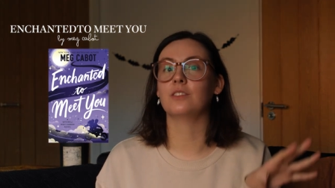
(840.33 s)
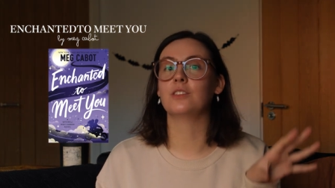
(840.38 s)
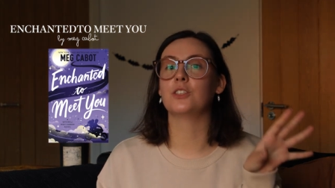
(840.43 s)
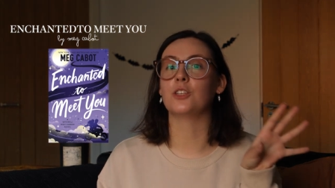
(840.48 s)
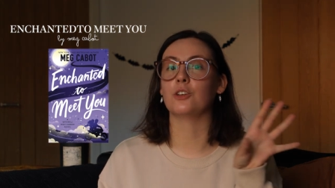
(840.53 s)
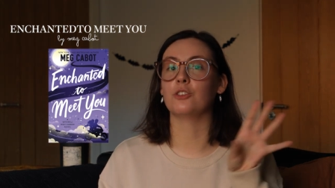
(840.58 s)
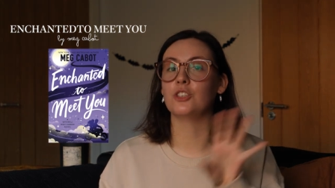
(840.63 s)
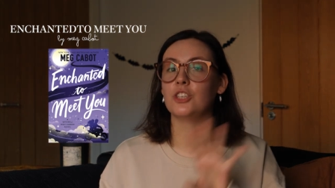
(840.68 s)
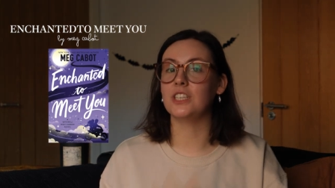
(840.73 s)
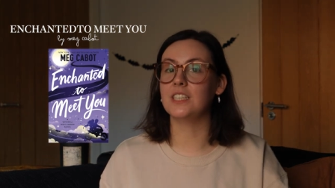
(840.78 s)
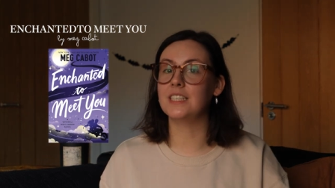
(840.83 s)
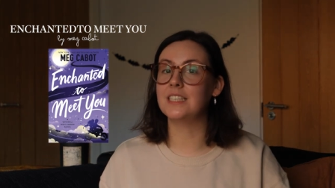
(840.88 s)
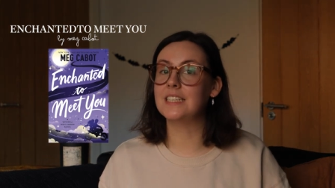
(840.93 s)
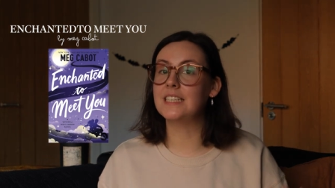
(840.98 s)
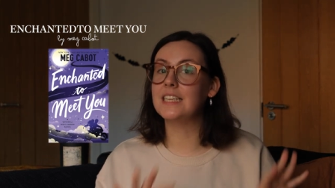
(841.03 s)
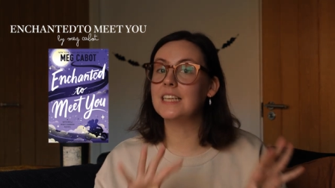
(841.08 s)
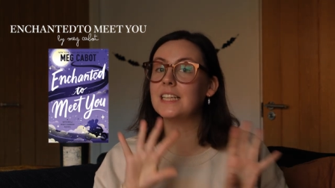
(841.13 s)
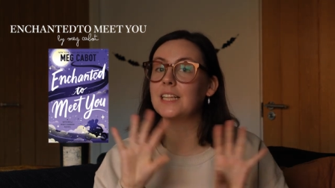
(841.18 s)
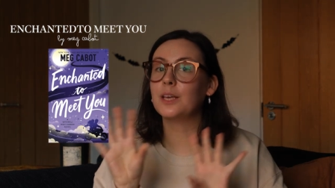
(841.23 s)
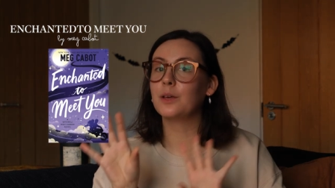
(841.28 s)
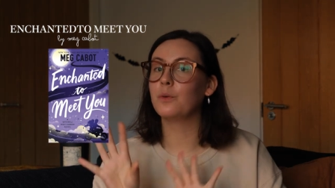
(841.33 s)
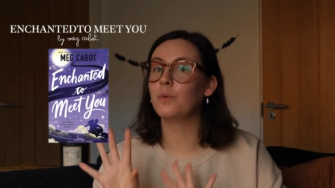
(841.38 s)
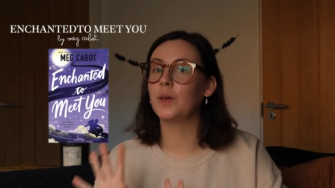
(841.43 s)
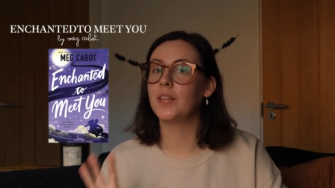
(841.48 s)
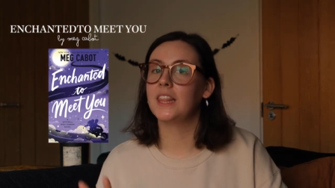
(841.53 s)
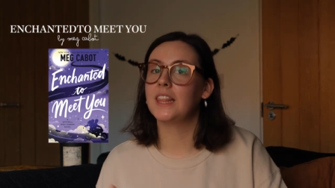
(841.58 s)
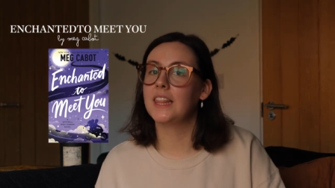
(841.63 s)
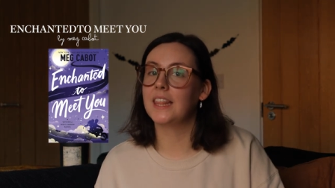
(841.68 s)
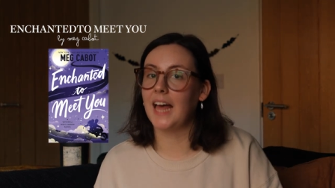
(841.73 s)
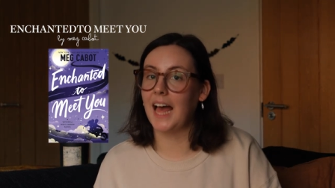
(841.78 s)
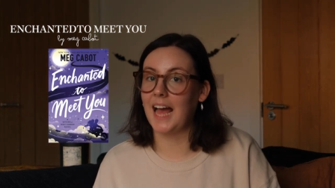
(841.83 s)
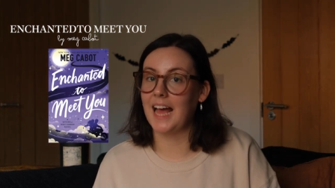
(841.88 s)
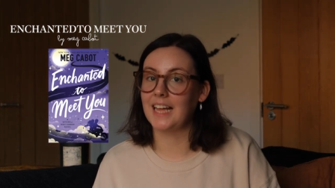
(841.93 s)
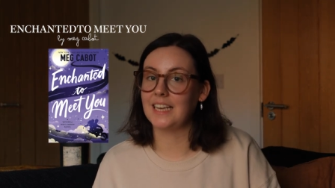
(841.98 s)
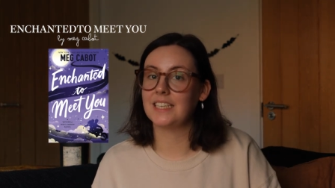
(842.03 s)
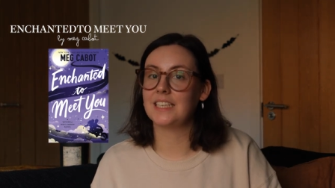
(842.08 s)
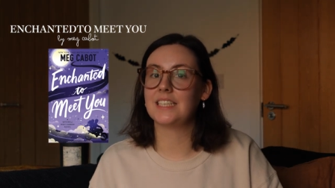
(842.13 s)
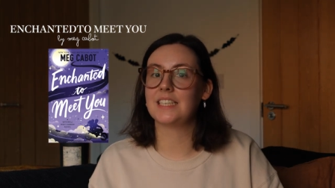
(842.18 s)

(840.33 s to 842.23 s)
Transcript: So she's dealing with that